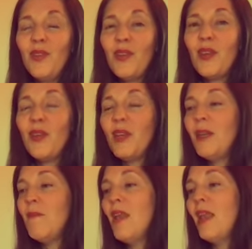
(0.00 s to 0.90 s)
could
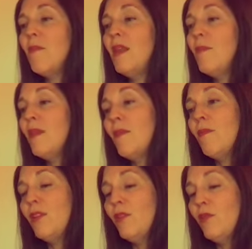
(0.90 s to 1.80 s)
make me be
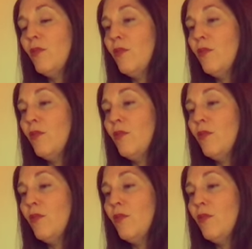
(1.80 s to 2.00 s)
blue,